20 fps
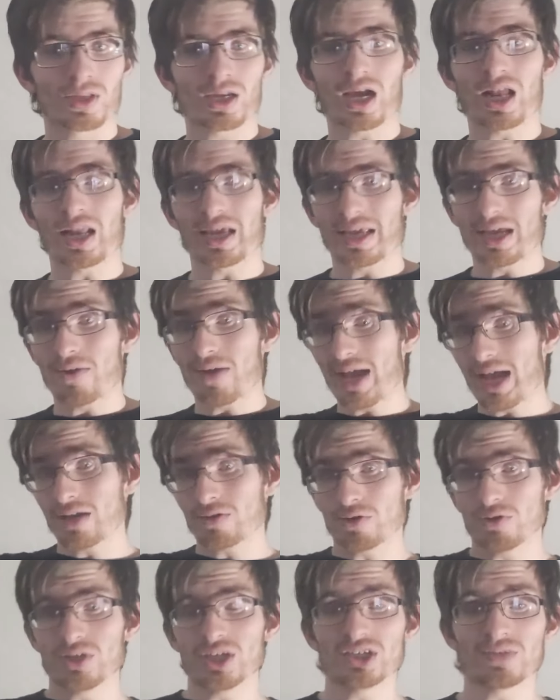Kind of like how
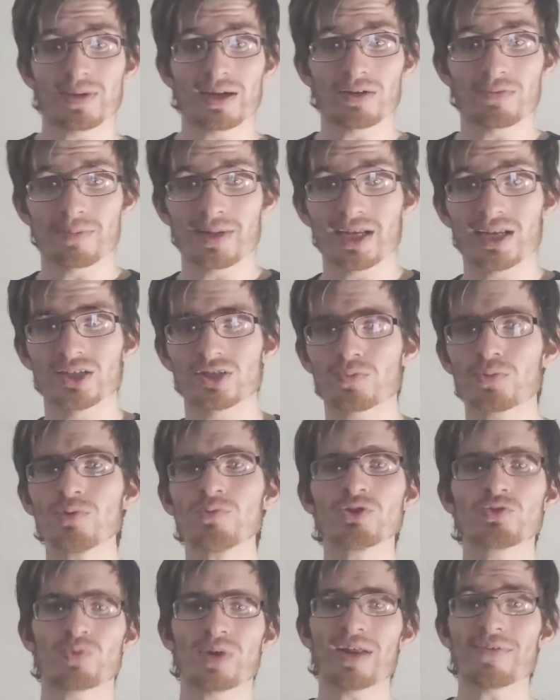Aggro does around the blade. So
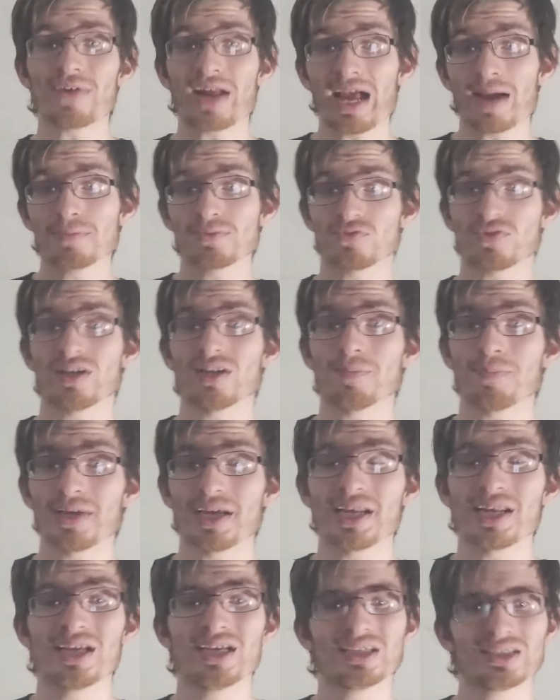pretty much whatever happens around the
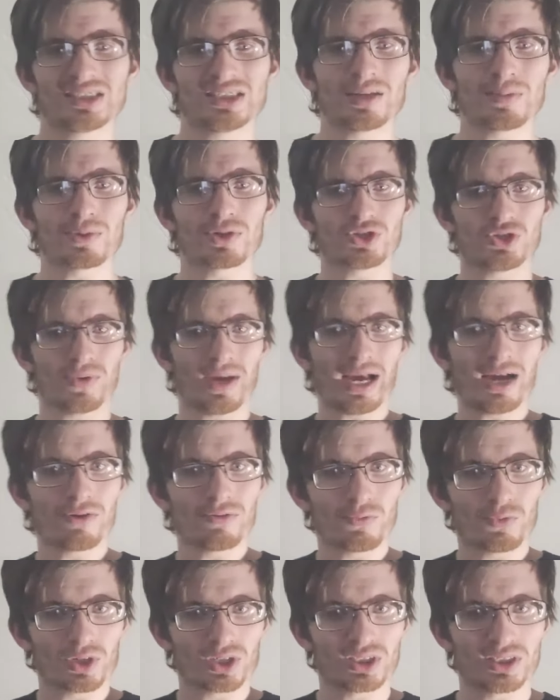blade, similar to
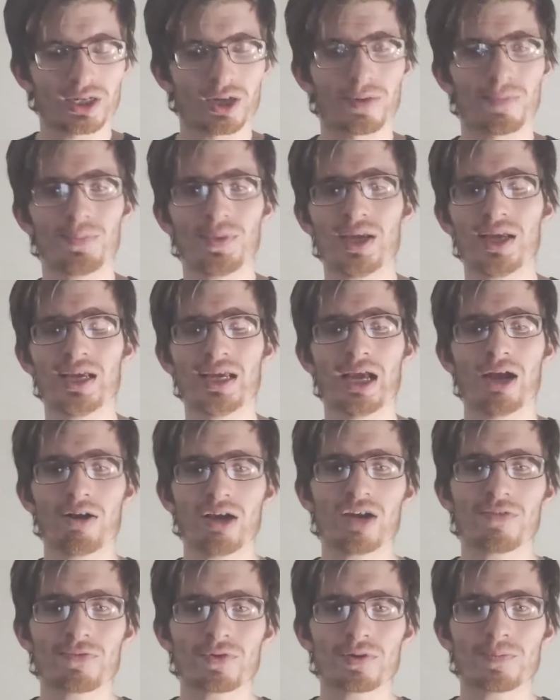how it works there.
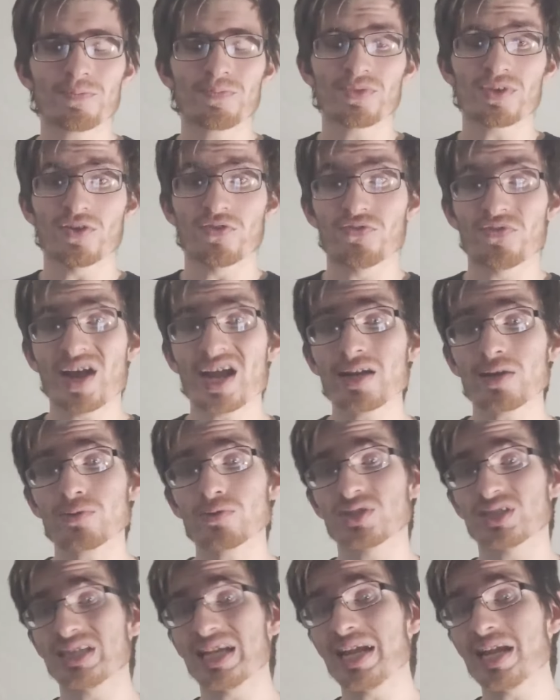However, the
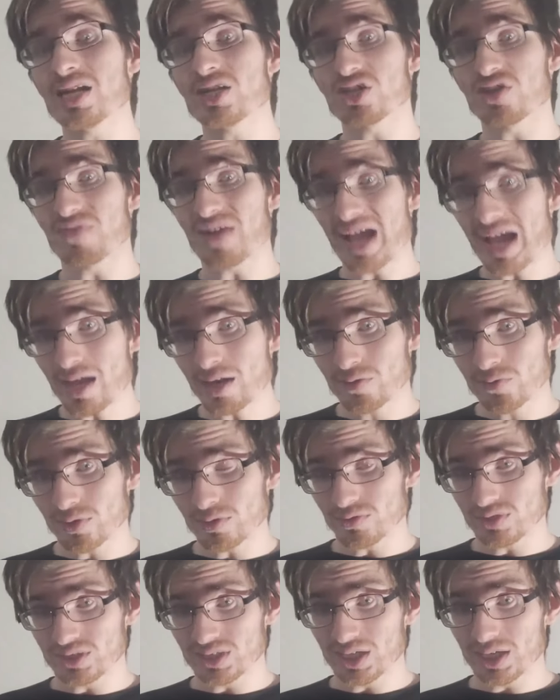final stage of
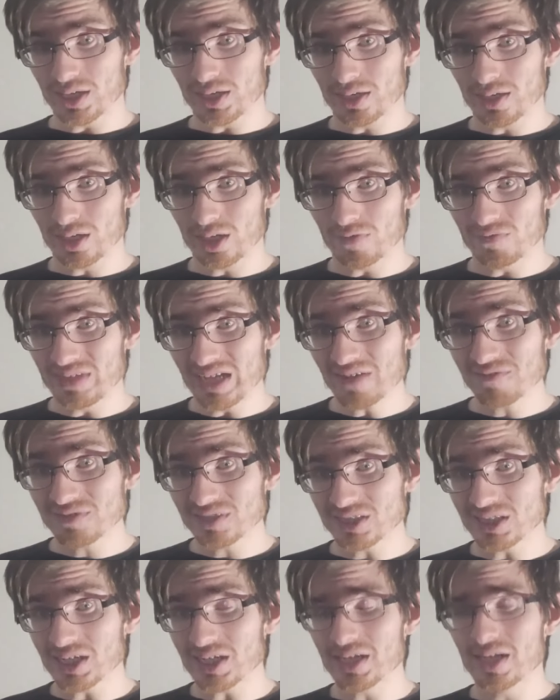Aggro Sync, of Def
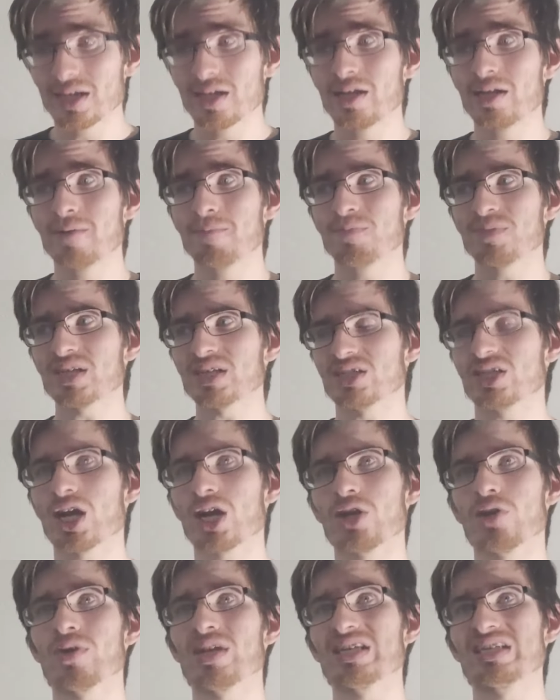Sync, is
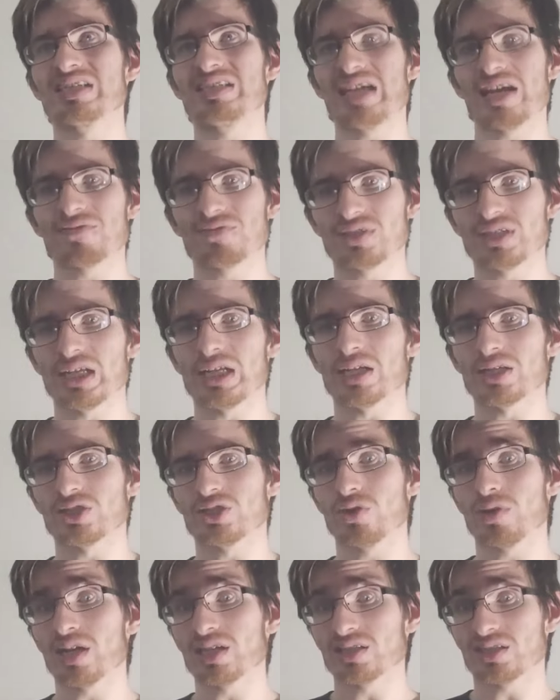not known as Def Sync.
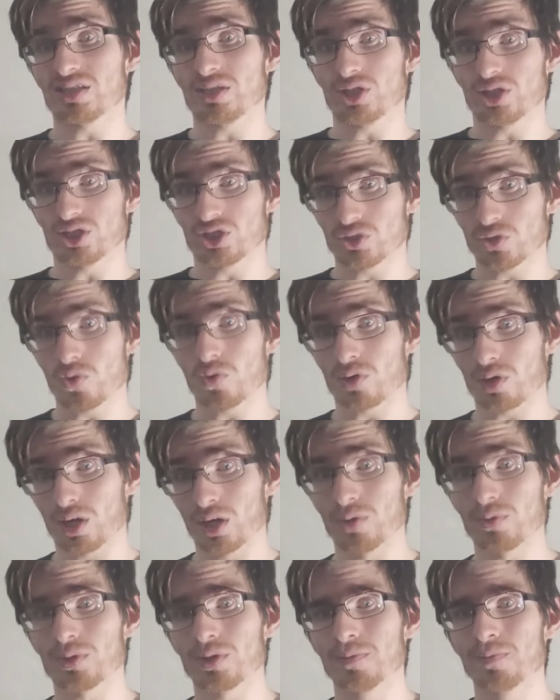It's known as a Soul
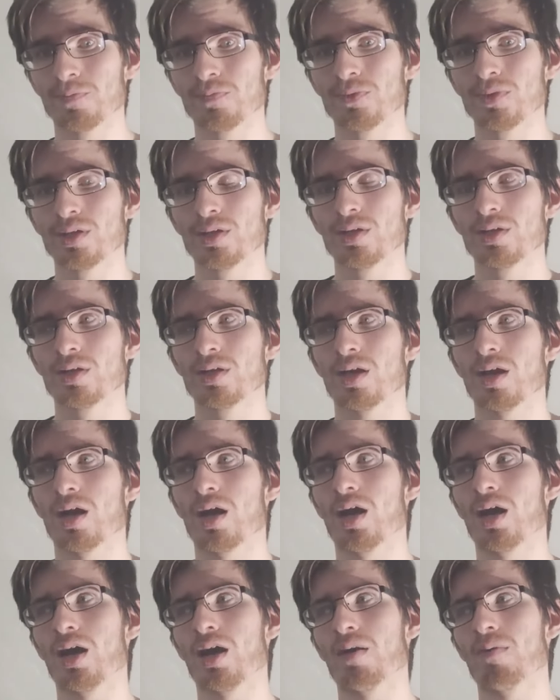Cloak.
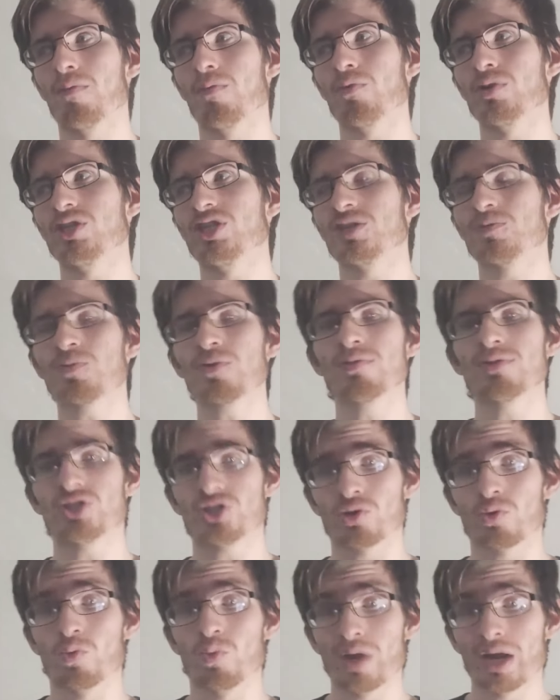Which is pretty
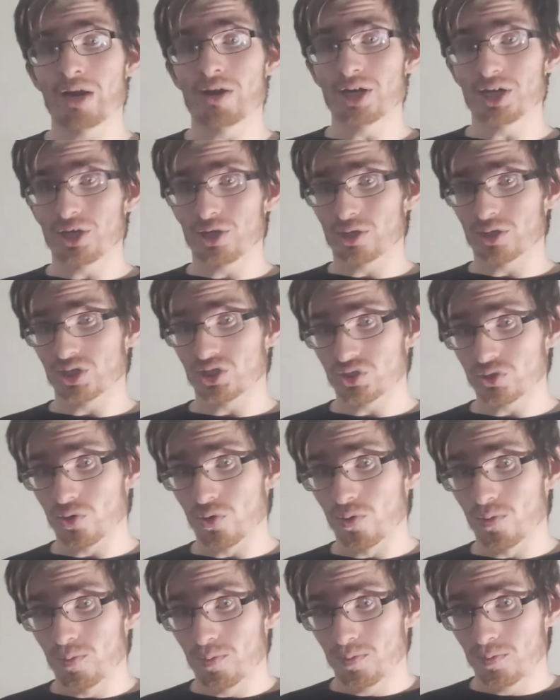much you're wearing your
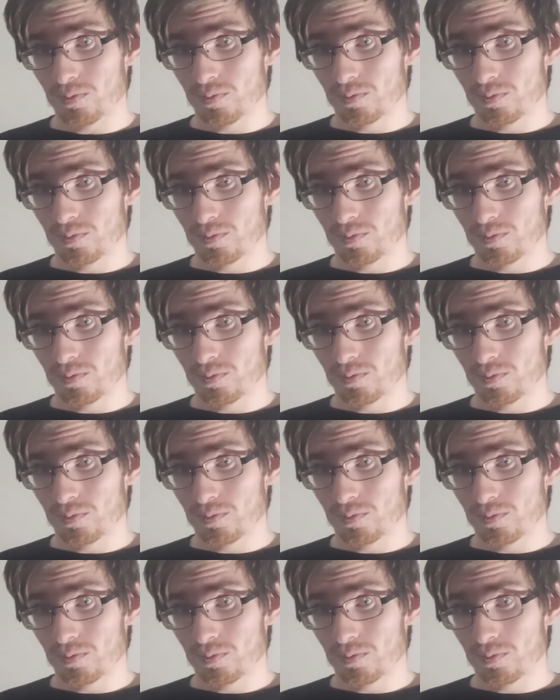soul.